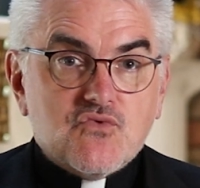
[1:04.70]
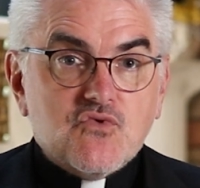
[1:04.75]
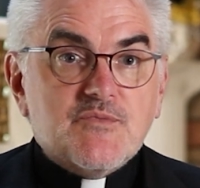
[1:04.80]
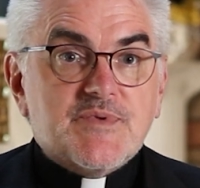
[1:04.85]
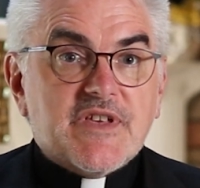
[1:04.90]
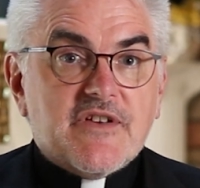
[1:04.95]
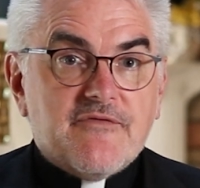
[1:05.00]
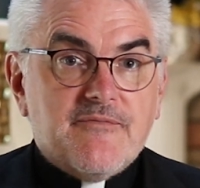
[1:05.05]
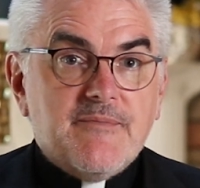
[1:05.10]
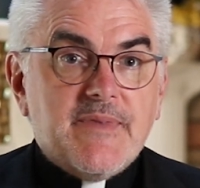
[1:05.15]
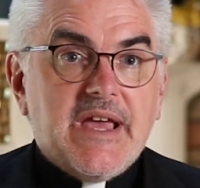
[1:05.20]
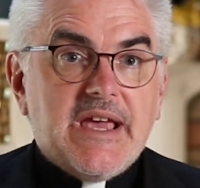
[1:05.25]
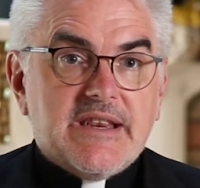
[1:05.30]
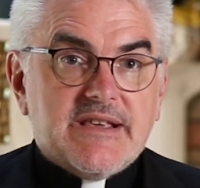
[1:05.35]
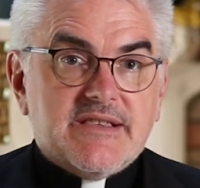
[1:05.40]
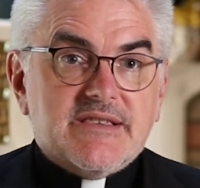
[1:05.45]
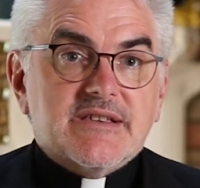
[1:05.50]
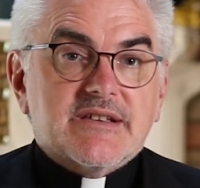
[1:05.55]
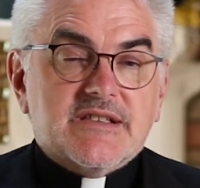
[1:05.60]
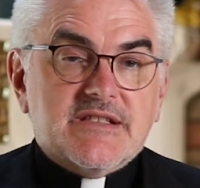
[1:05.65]
groups have
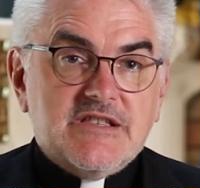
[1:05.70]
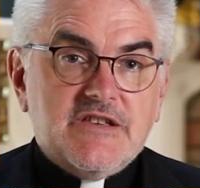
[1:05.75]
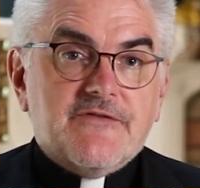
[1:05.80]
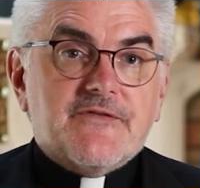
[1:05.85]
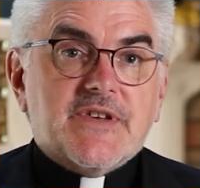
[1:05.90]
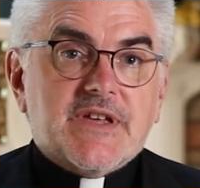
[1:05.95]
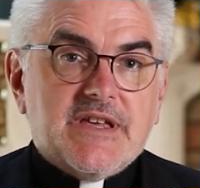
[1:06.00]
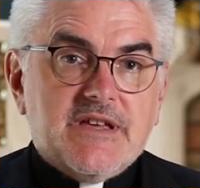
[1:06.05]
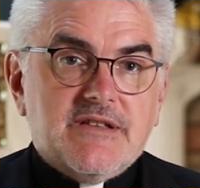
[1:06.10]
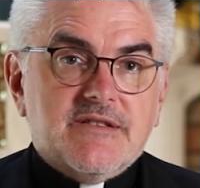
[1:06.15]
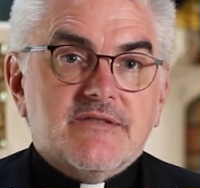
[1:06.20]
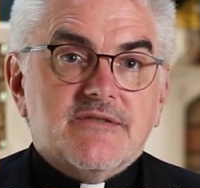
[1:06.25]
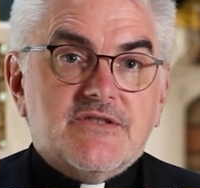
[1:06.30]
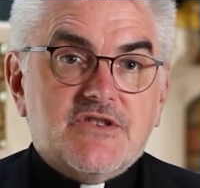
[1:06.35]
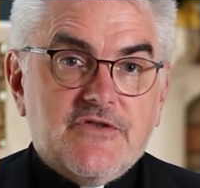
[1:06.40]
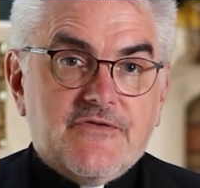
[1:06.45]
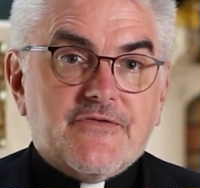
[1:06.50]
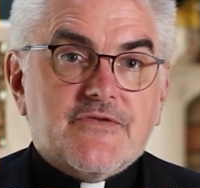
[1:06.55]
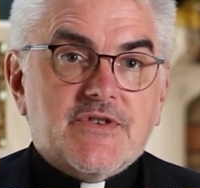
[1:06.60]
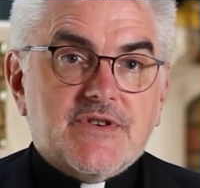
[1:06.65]
made a significant
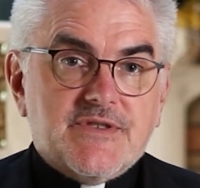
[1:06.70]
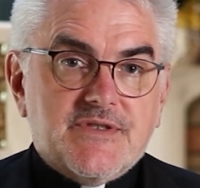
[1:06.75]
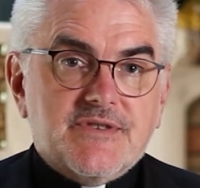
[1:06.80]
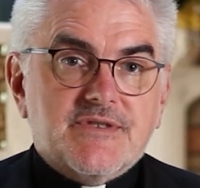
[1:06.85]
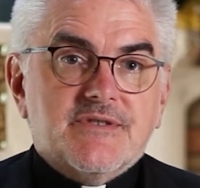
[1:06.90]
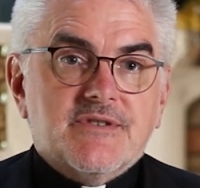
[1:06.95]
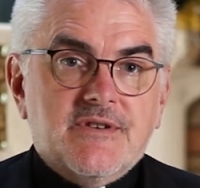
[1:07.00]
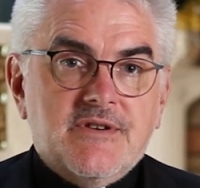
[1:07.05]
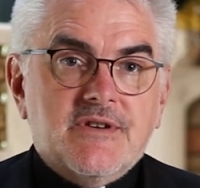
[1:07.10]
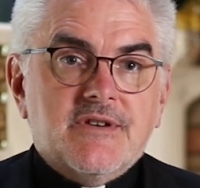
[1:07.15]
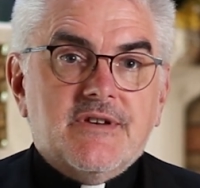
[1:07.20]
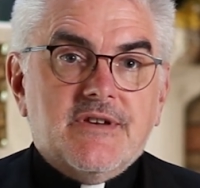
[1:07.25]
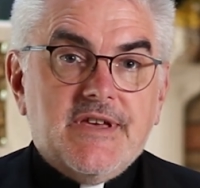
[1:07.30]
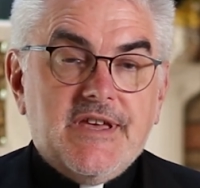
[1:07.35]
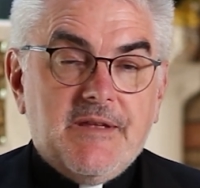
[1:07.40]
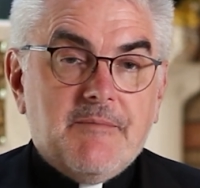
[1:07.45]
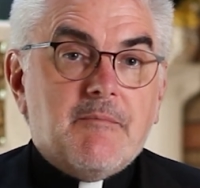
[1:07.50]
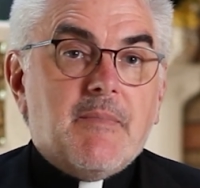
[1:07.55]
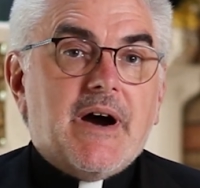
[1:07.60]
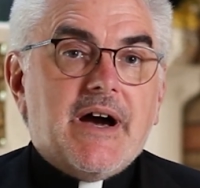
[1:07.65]
difference
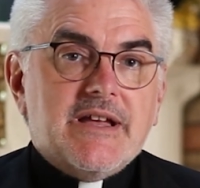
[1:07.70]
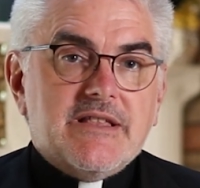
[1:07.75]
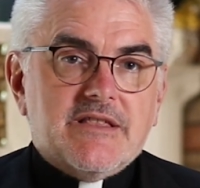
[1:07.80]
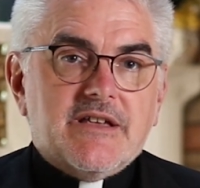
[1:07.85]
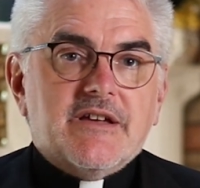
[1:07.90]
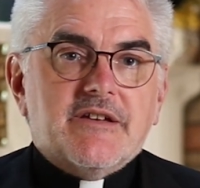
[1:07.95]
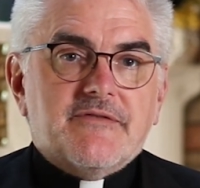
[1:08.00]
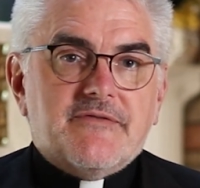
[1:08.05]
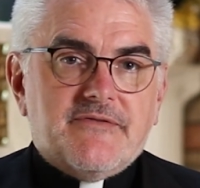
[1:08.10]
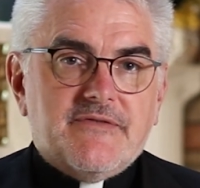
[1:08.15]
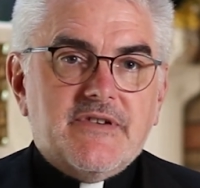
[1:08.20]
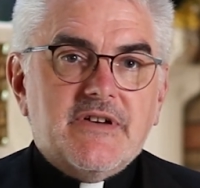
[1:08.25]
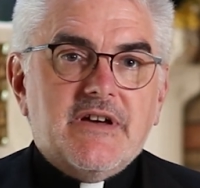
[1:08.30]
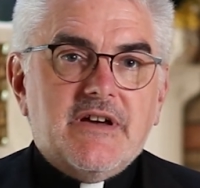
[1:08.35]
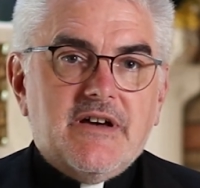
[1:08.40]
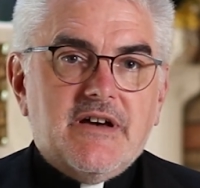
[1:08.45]
in my life.